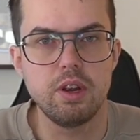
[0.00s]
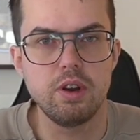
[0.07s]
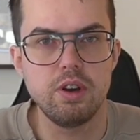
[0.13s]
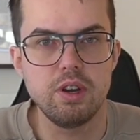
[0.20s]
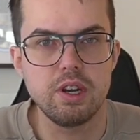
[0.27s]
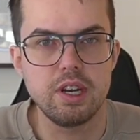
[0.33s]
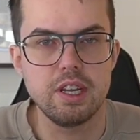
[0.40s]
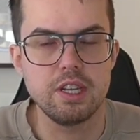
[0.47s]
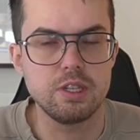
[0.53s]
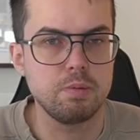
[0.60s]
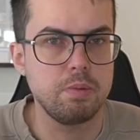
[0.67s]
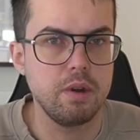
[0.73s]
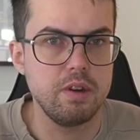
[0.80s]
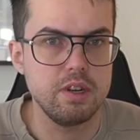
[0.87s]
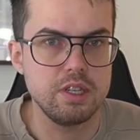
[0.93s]
currently
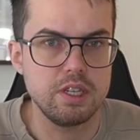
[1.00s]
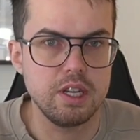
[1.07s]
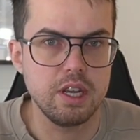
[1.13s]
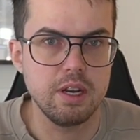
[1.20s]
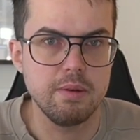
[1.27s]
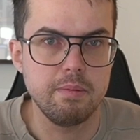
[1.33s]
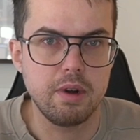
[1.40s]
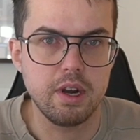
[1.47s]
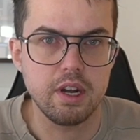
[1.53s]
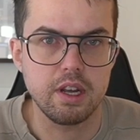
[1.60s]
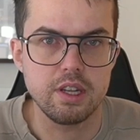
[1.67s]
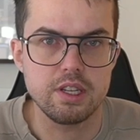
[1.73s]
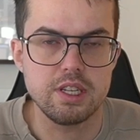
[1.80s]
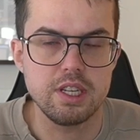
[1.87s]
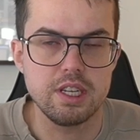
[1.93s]
experiencing in the
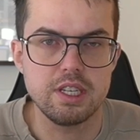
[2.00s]
markets.